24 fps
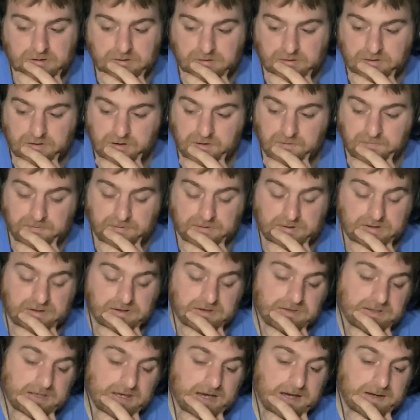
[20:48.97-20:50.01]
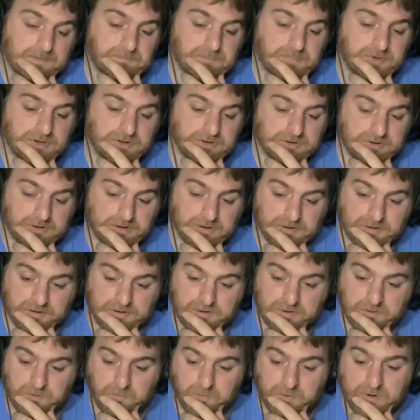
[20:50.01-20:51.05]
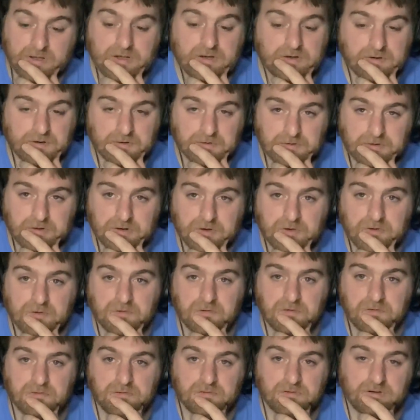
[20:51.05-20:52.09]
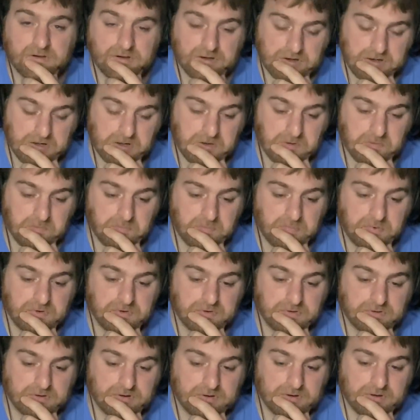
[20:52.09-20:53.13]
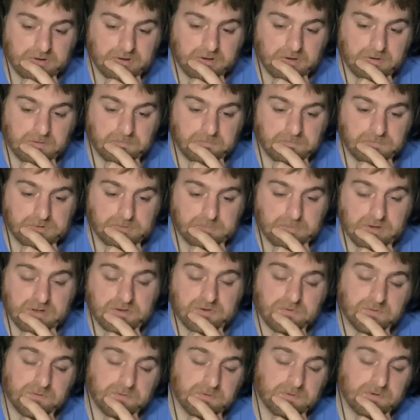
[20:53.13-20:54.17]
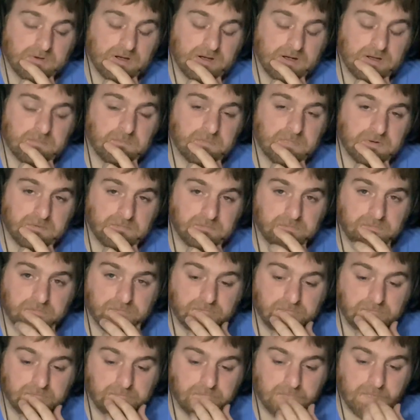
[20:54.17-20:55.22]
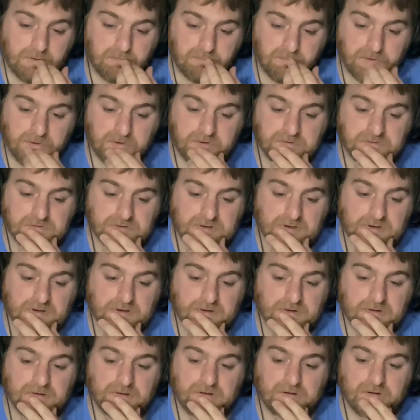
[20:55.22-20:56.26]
know if I need that, but like a week or two to help, especially when I had my first kid.